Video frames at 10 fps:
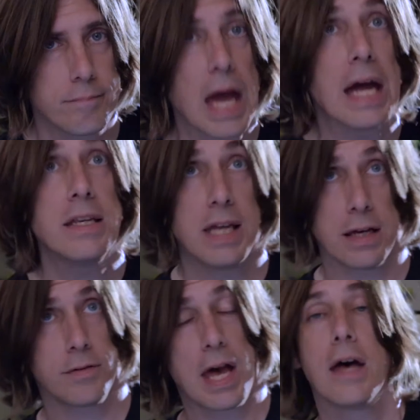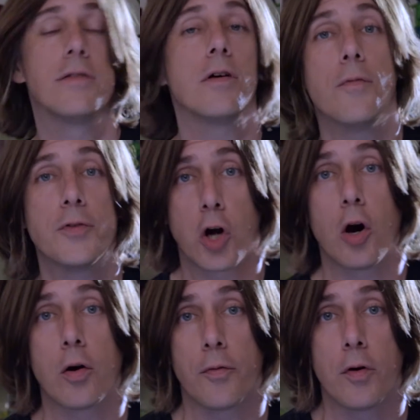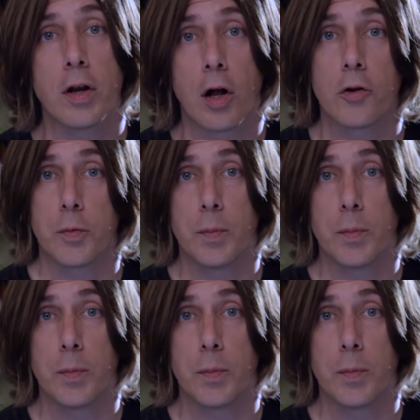And yes, as a photographer, it also